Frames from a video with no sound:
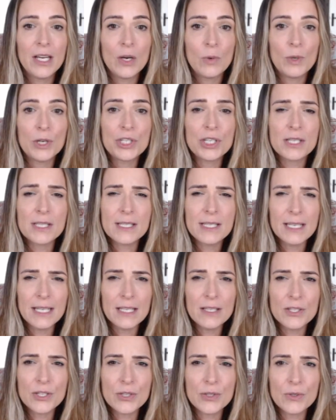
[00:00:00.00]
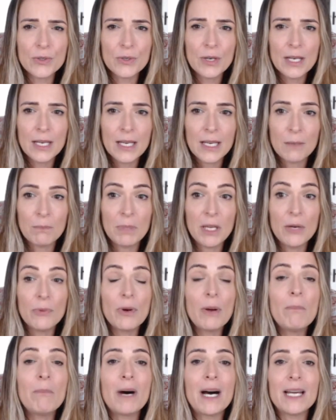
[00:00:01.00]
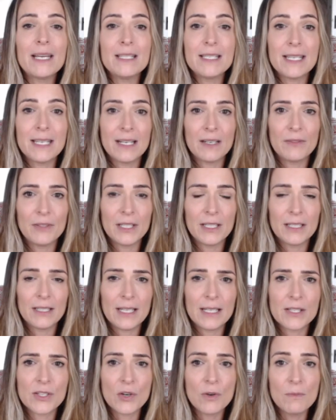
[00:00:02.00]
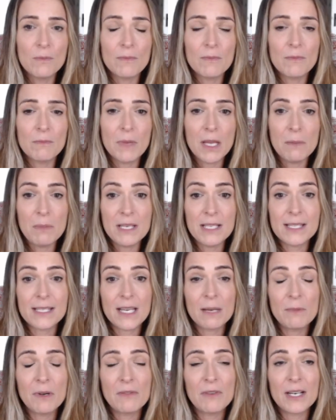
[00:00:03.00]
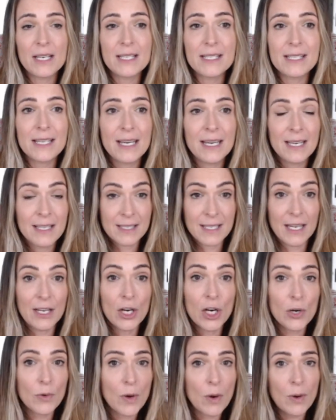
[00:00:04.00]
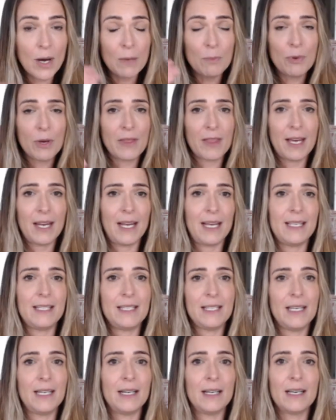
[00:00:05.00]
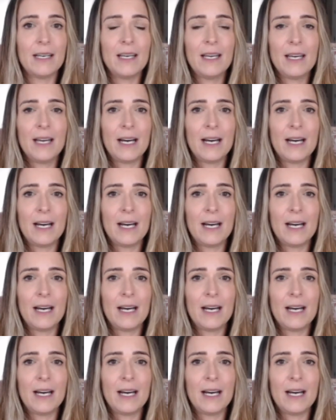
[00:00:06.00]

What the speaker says: We just need to be reminded of it. And so maybe some of us didn't grow up with that idea